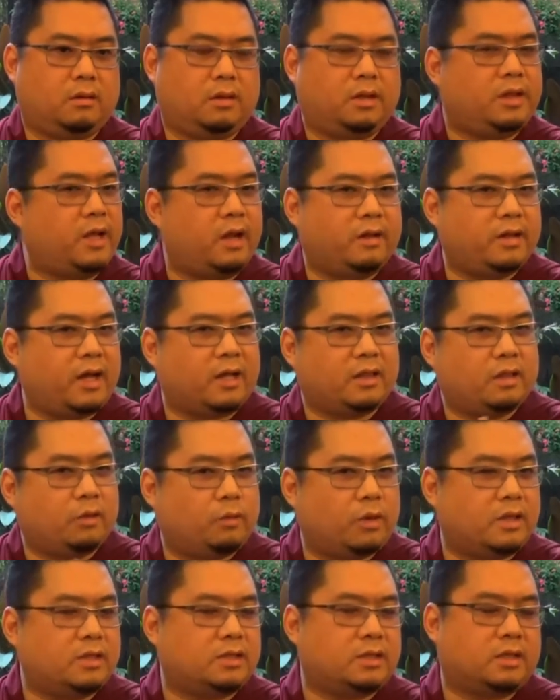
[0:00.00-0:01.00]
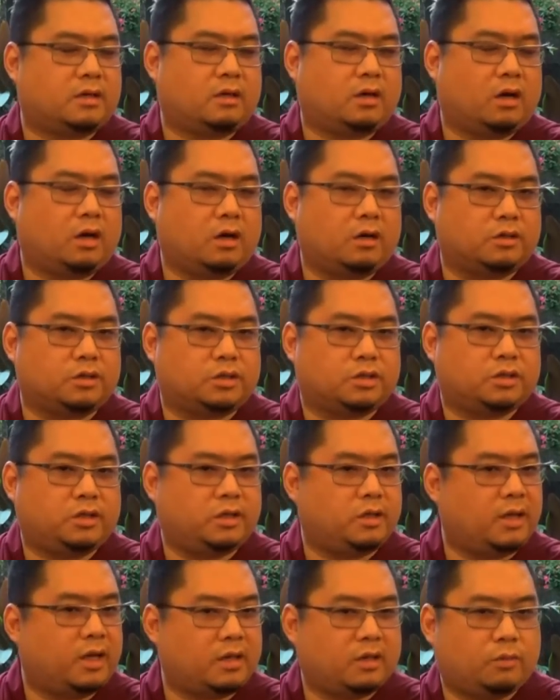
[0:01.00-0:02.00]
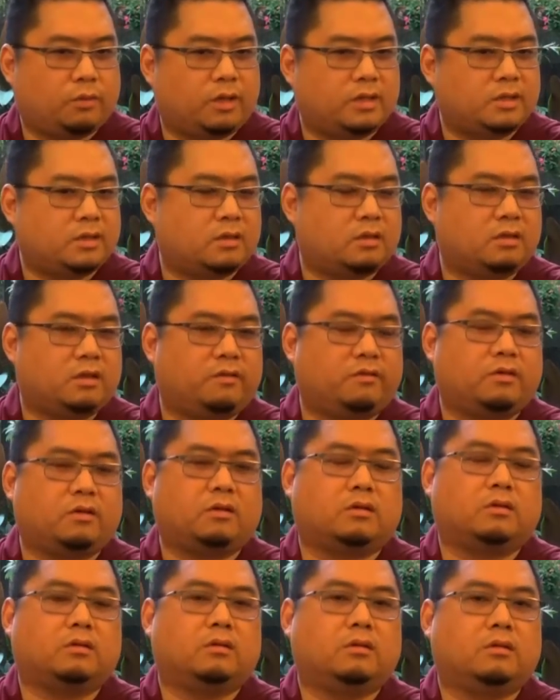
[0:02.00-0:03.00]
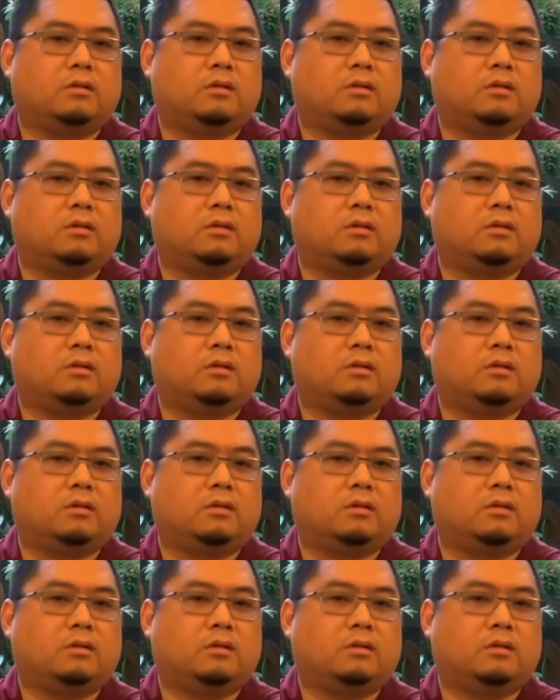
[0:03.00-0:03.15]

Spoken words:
They're not the ones that are harsh. They're not the ones that are difficult.